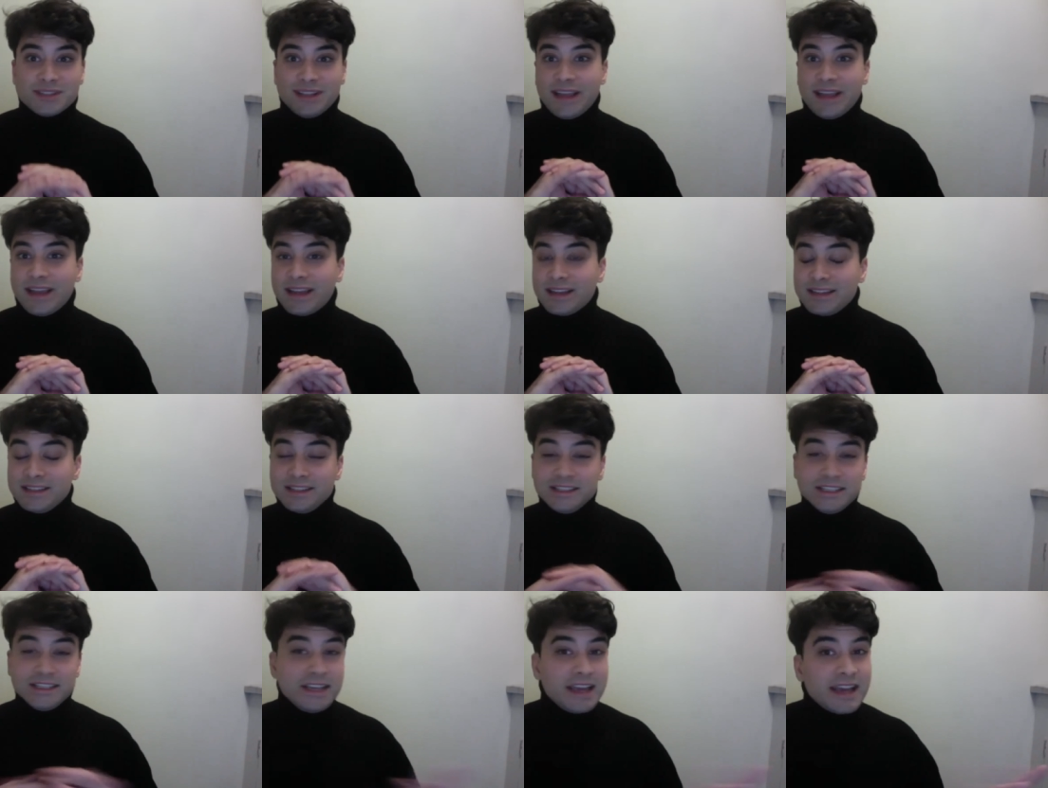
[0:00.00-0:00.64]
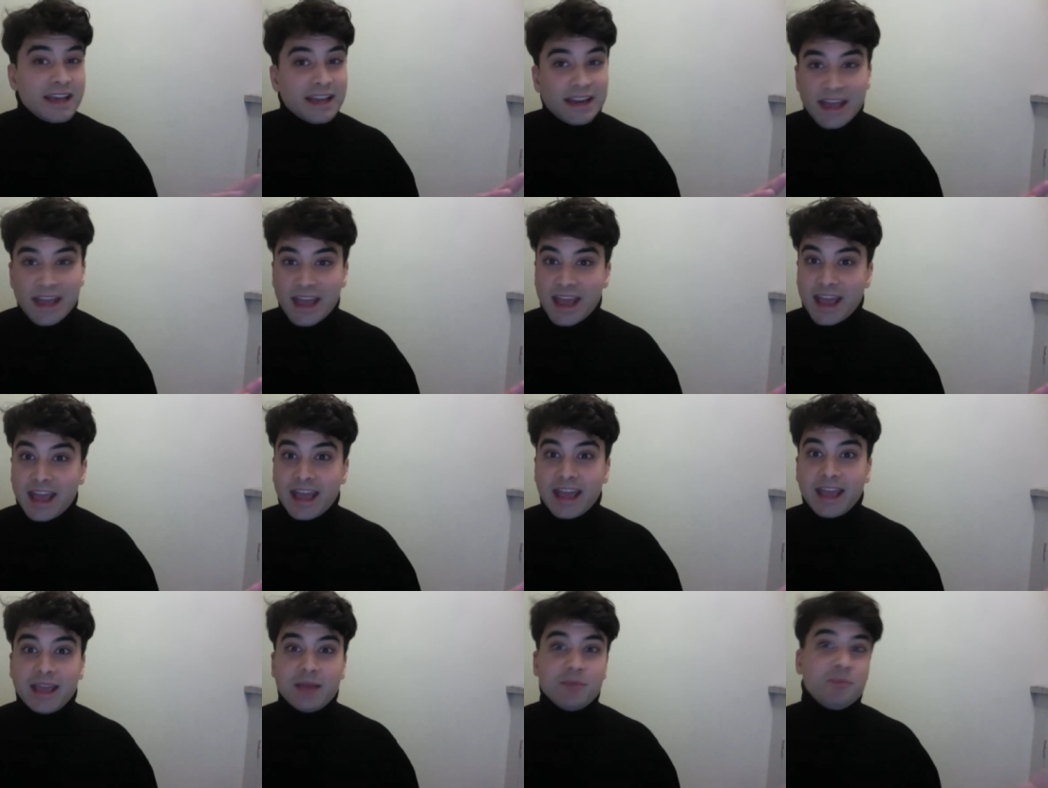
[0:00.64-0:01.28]
like D N
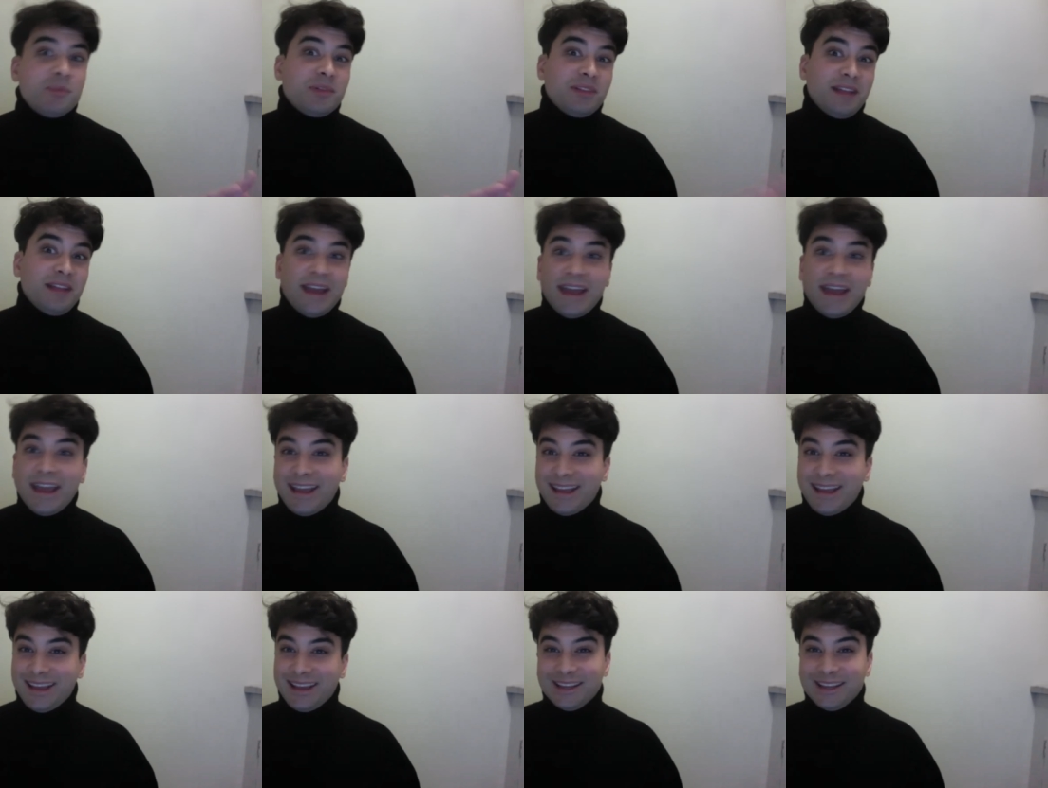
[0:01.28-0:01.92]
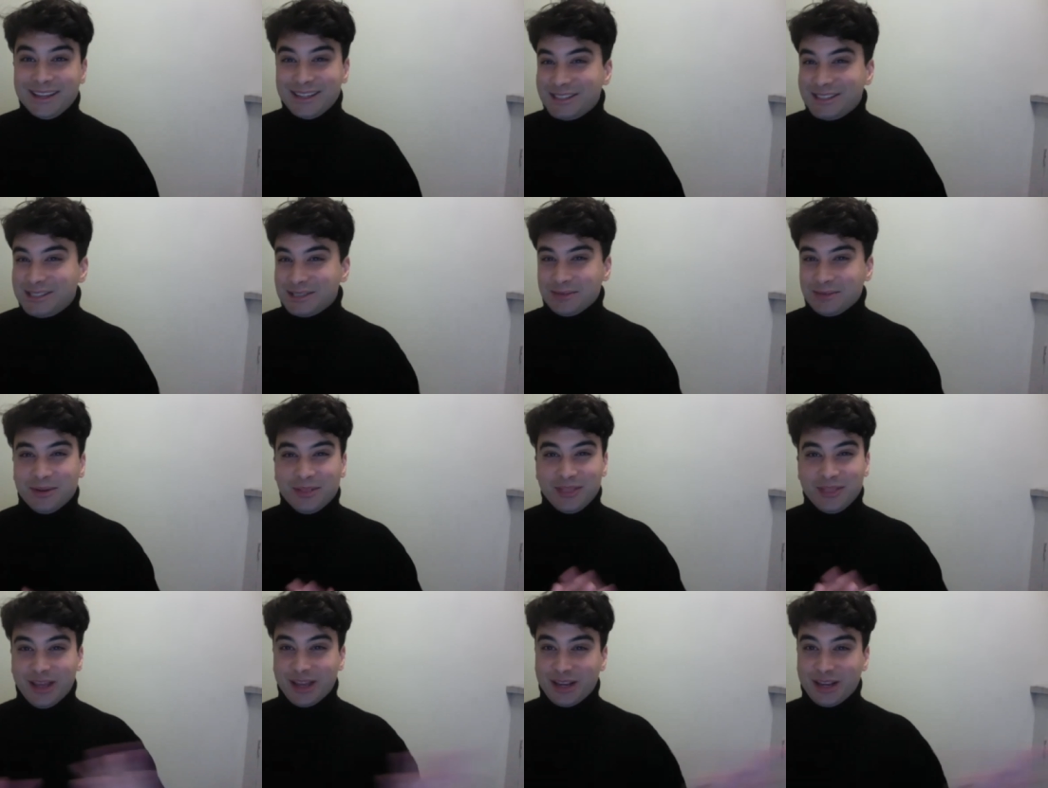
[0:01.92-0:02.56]
A plays
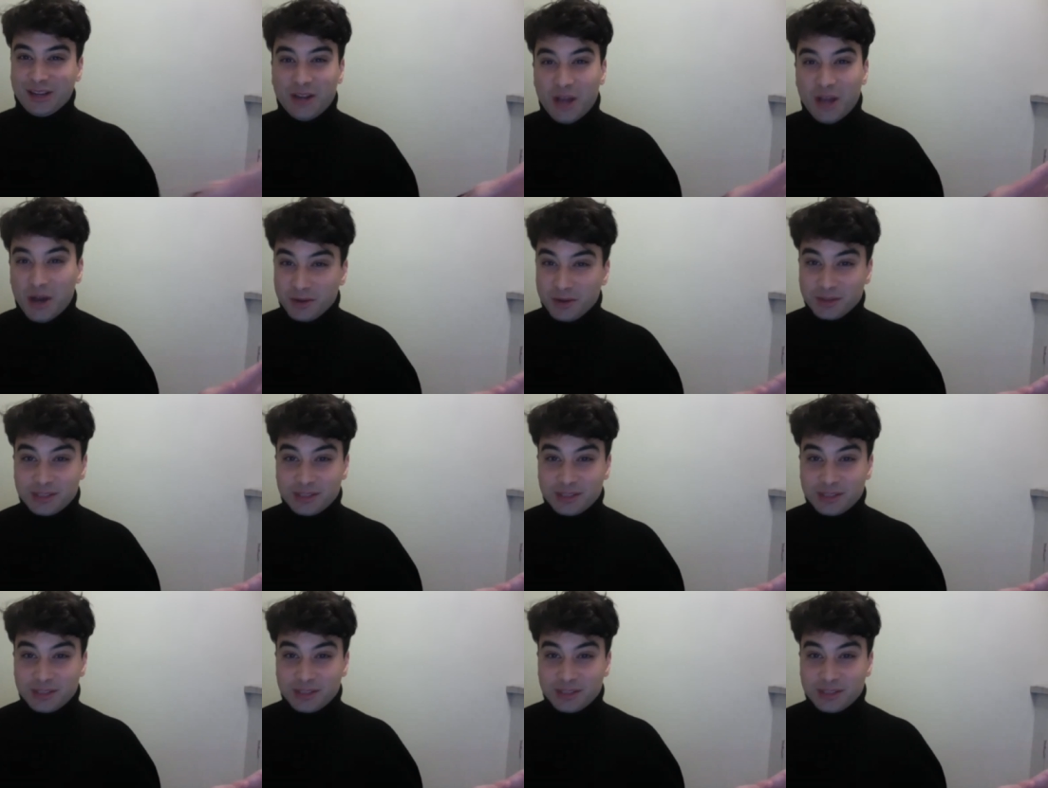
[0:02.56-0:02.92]
with like no